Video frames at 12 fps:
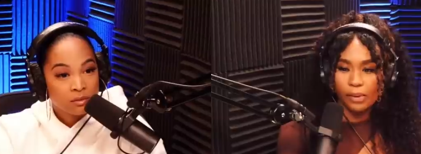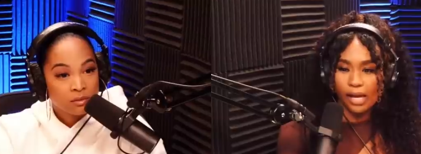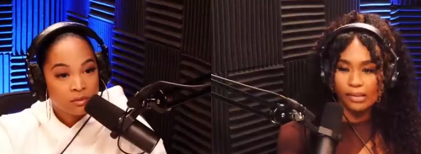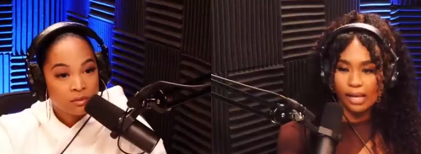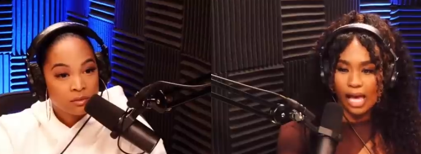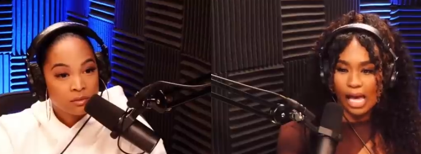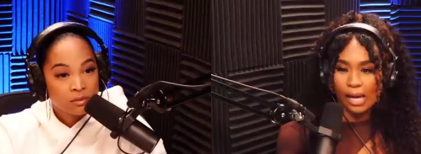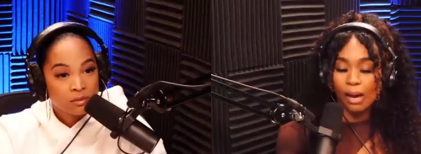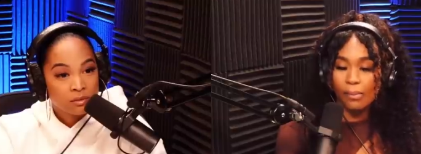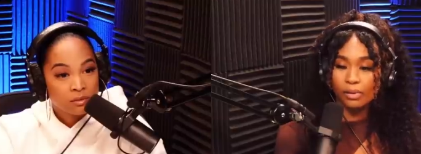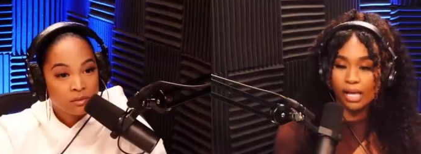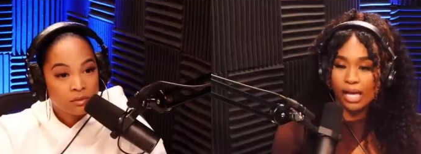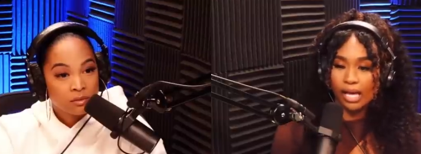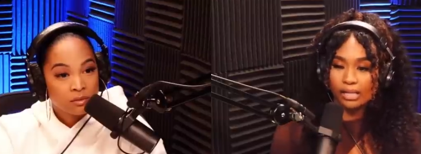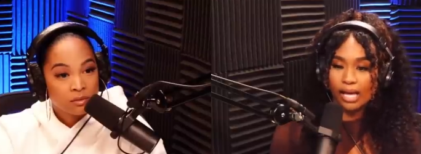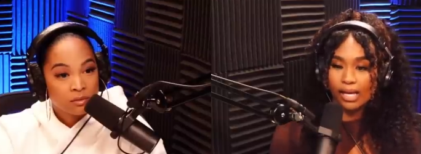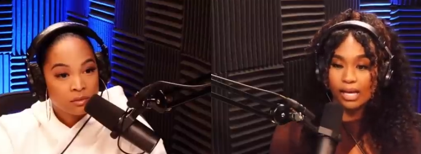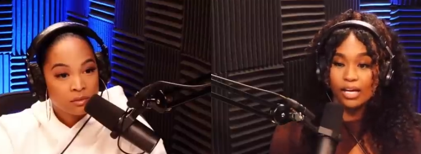Speaker 1: playing the game, I'm playing
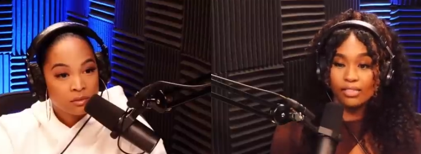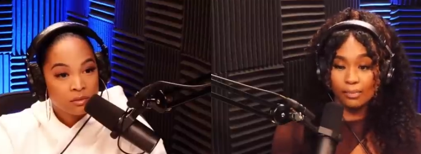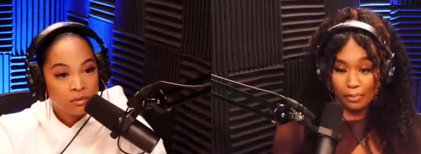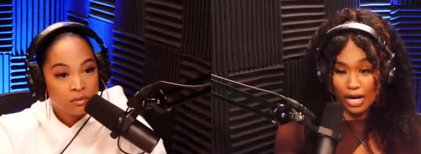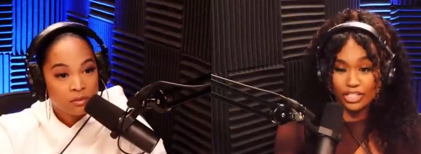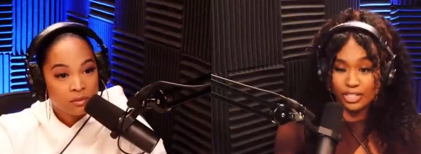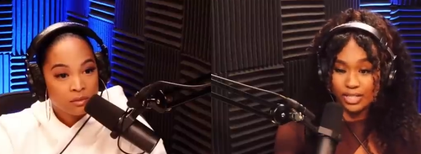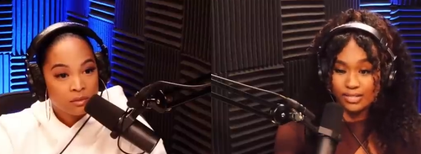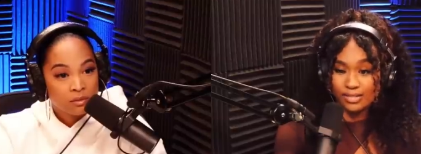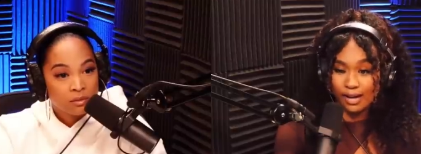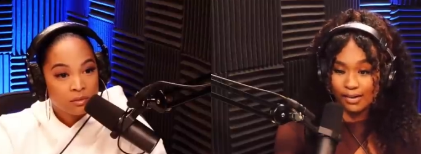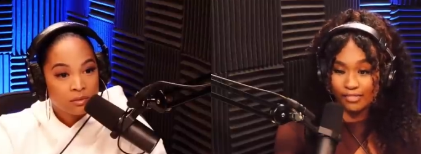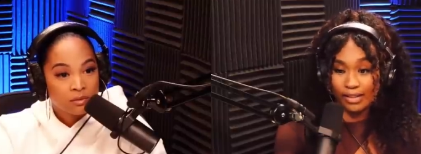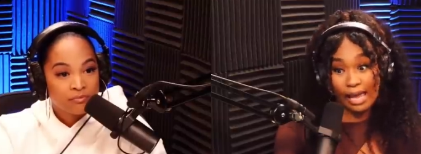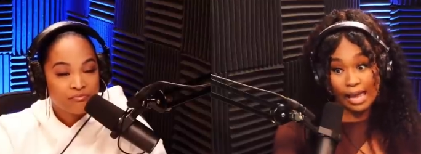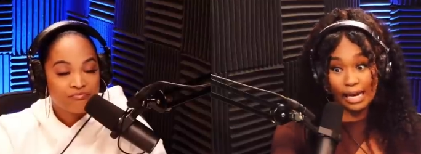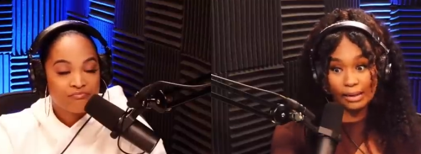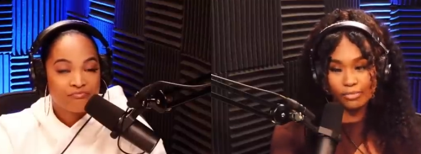like the prejudice of the
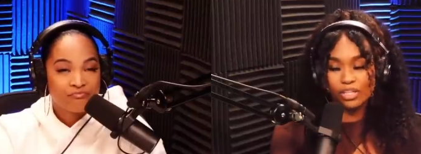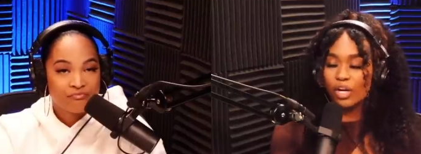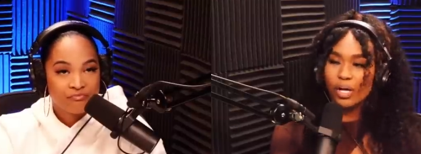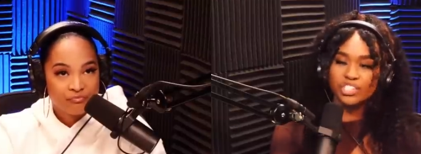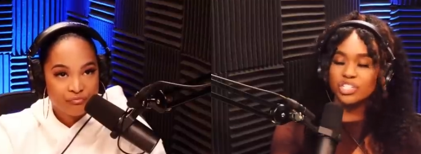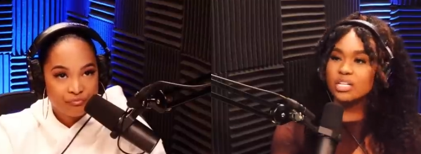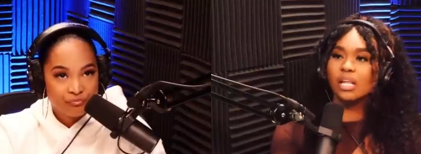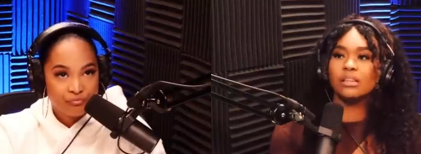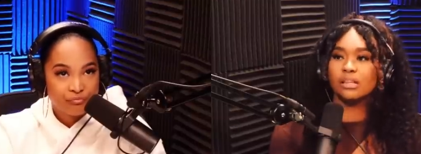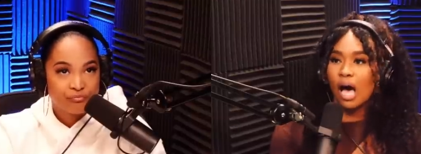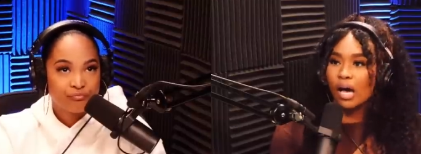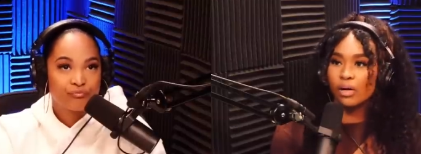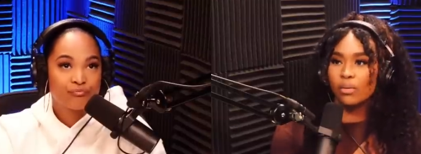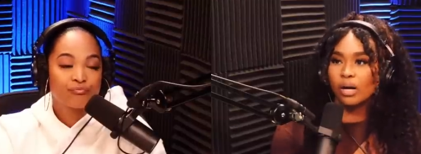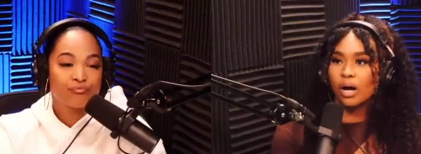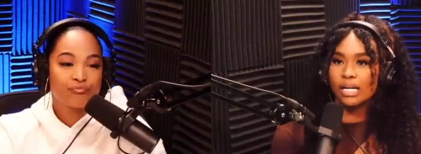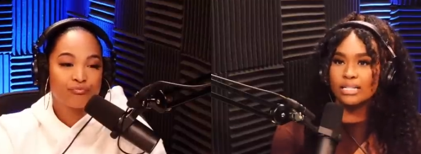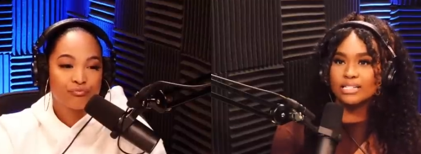game. You know, it's just a lot going
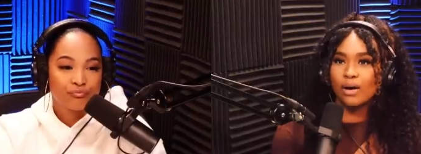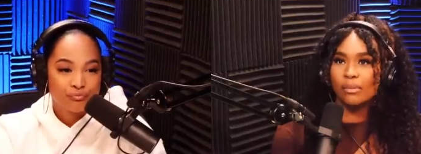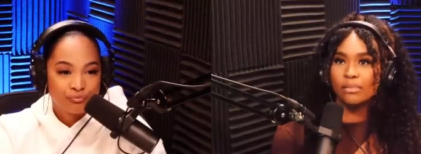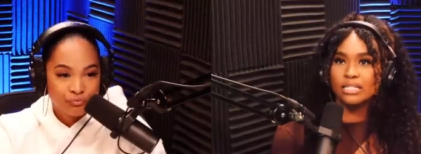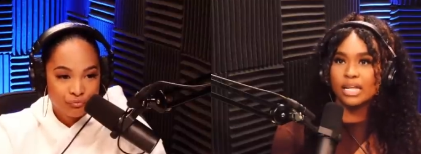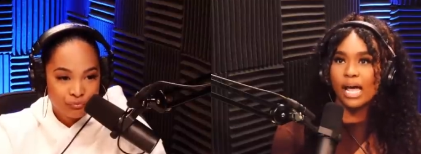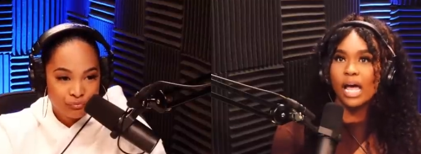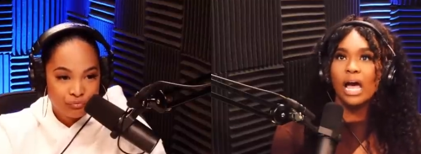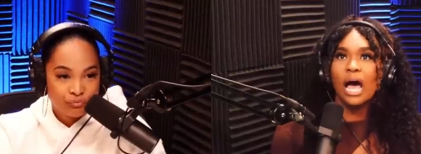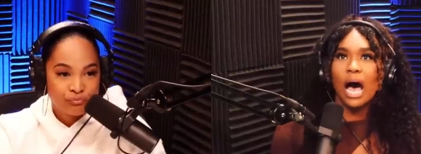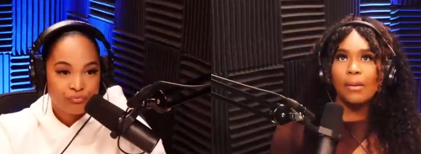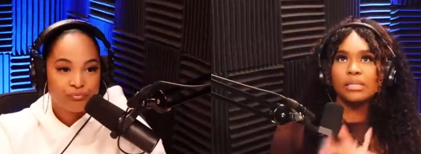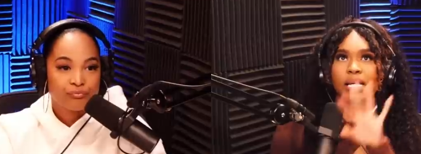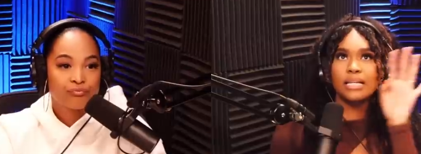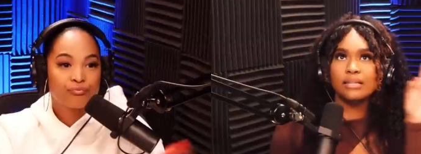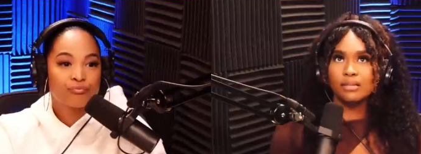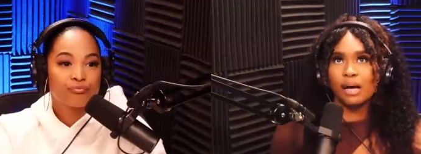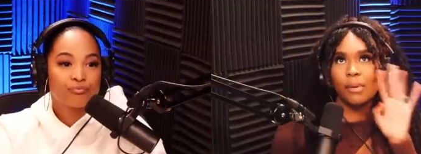on. And so I'm just like, I'm gonna
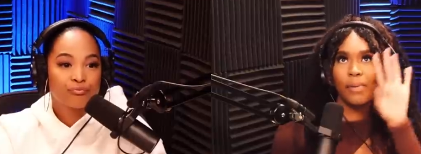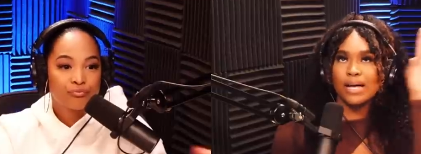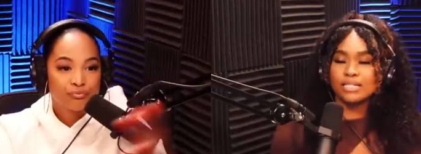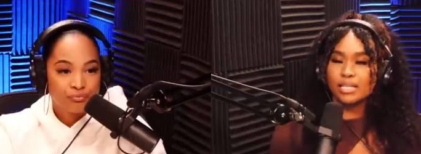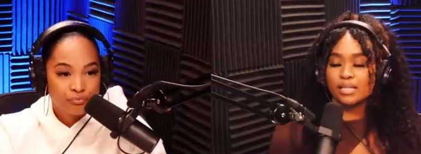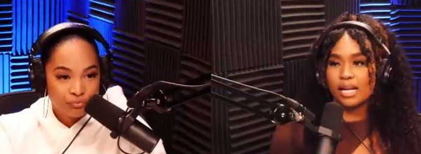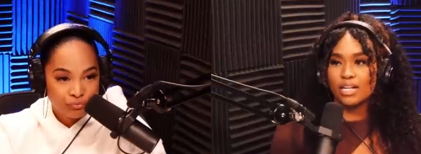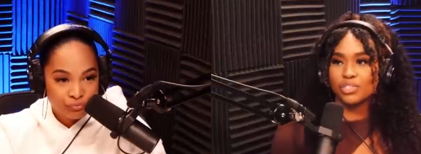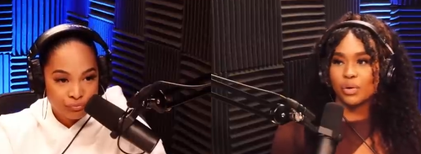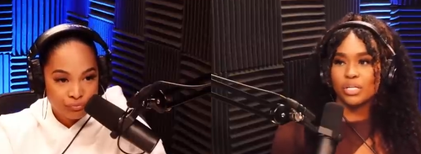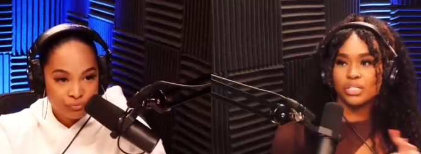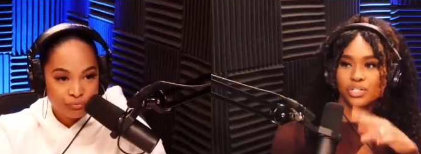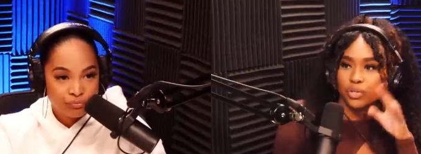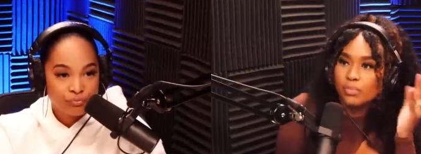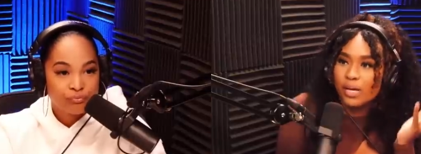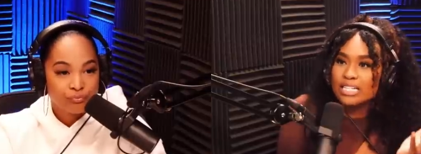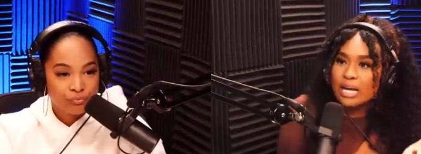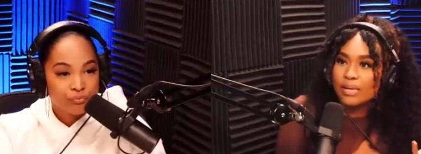let, I'm gonna pass it to the next torch
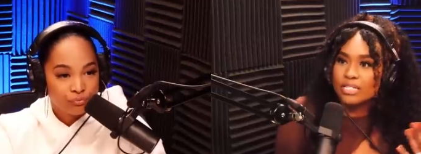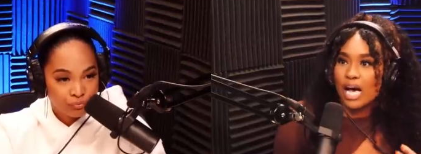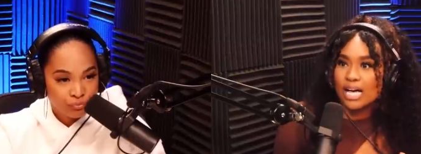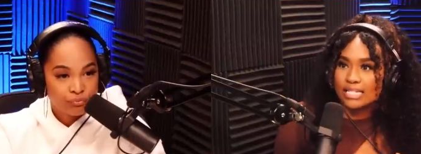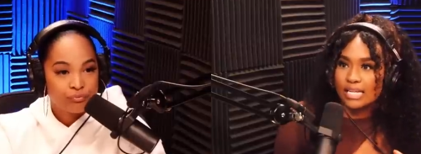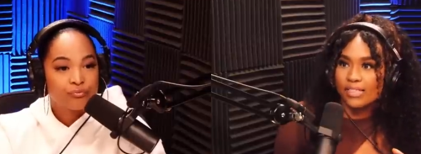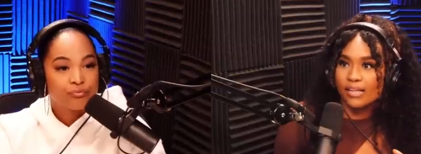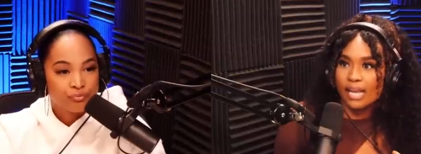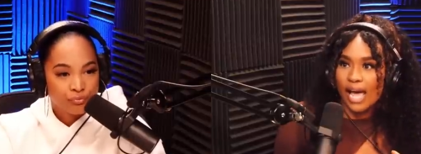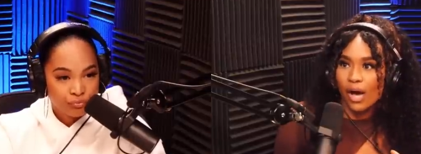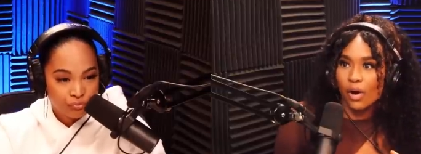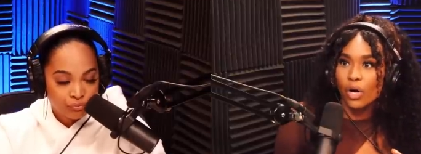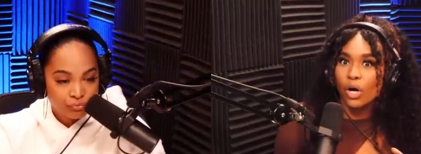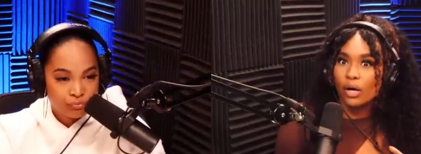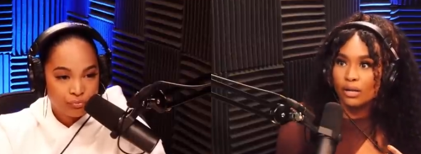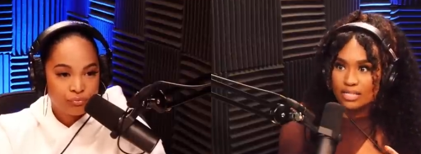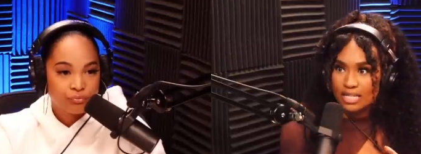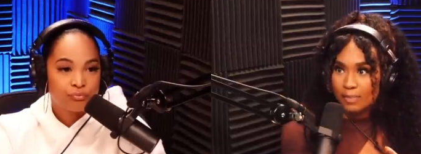because I'm exhausted. And then now,
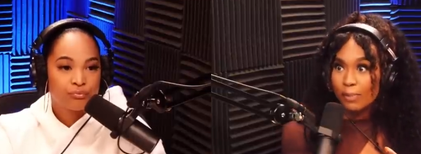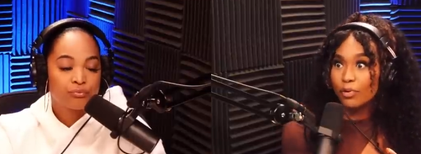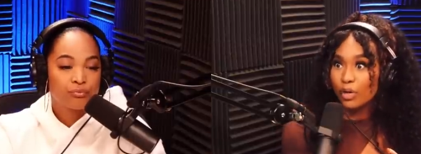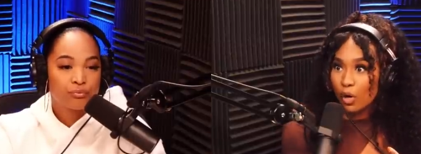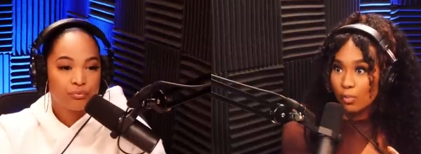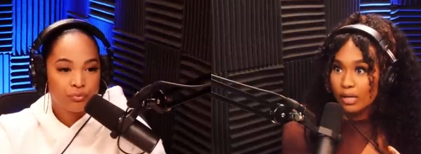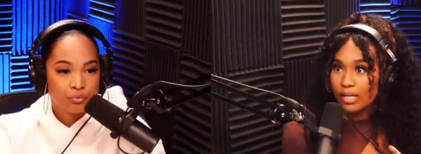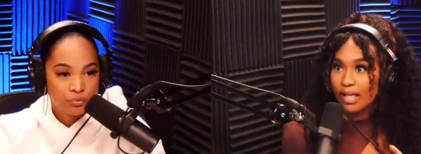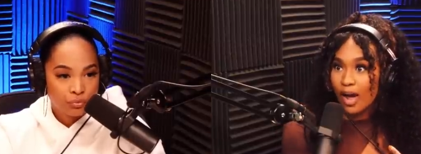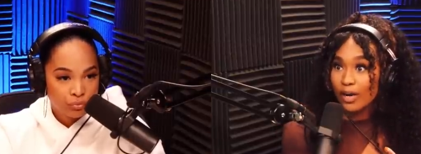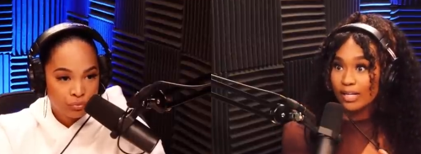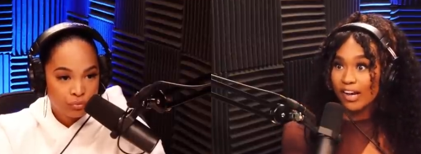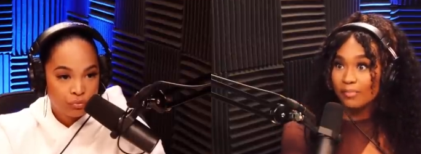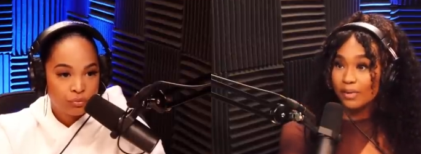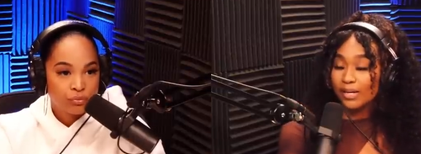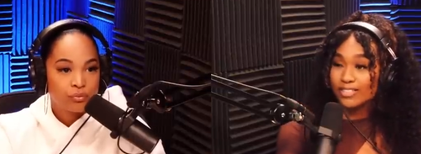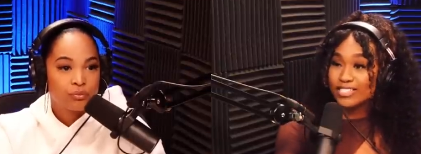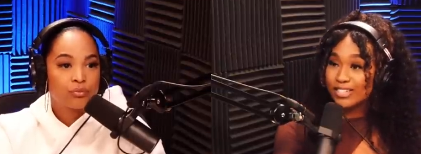since people know me, they already have
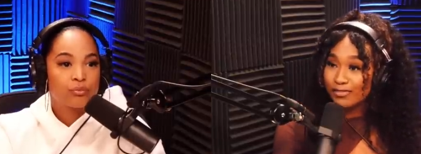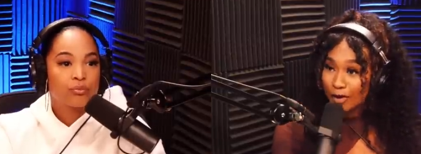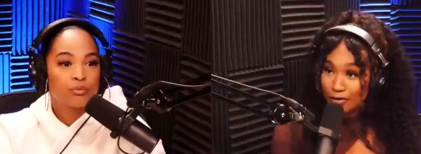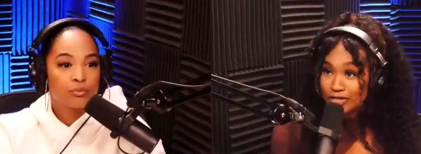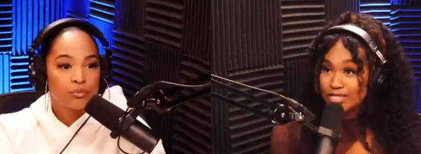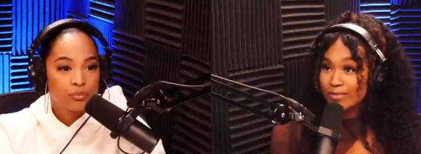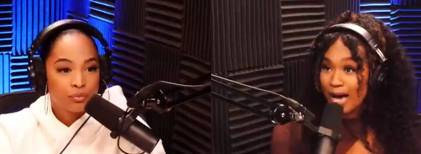preconceived notions